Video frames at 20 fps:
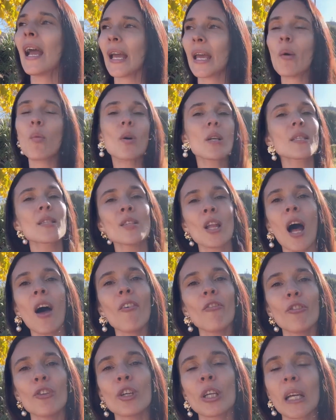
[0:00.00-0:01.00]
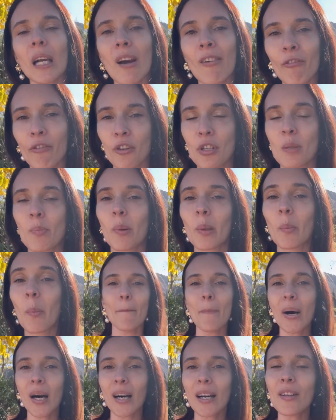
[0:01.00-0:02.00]
It was not very comfortable,
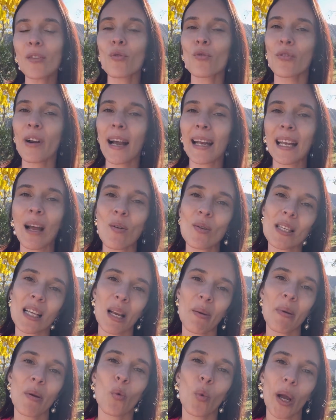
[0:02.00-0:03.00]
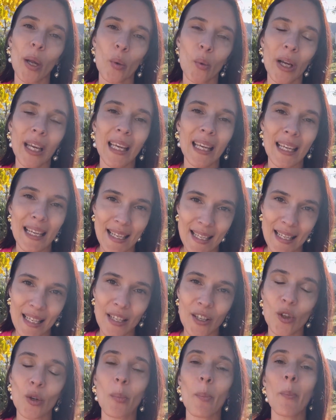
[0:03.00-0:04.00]
but right now it's going to be way
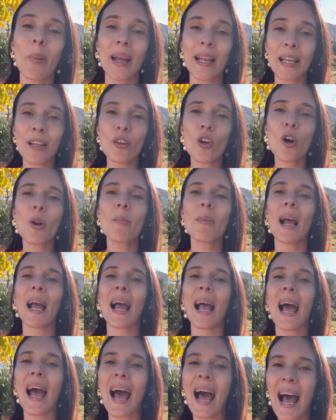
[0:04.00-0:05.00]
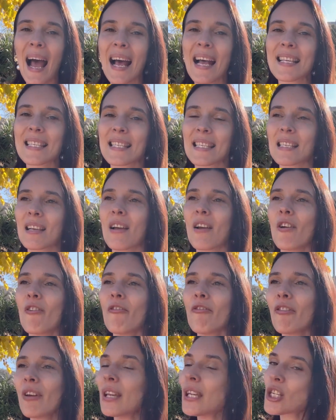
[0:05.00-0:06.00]
easier. Benidorm has
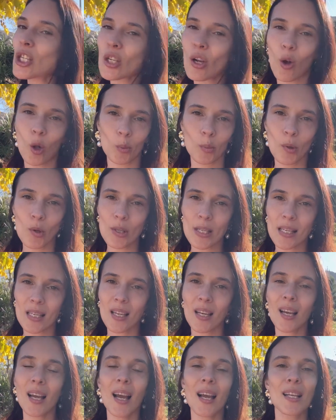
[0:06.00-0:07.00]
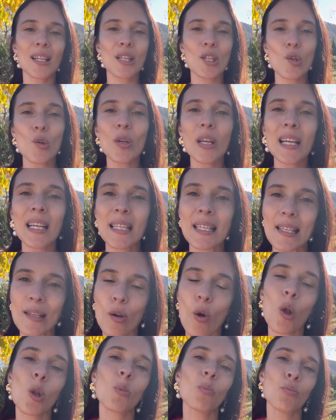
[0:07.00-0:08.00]
finished almost to
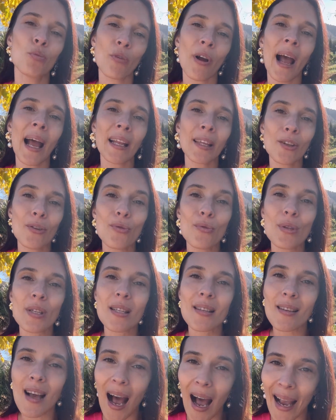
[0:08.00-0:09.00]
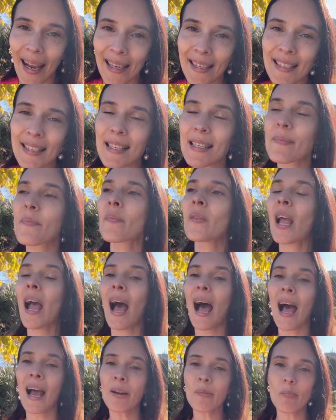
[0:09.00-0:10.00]
install brand new signs
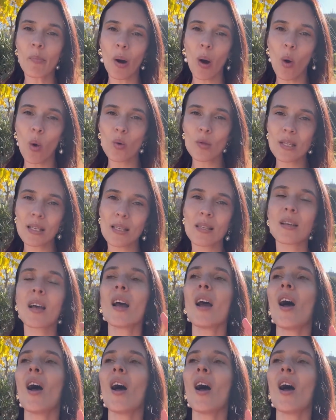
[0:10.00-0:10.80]
and posts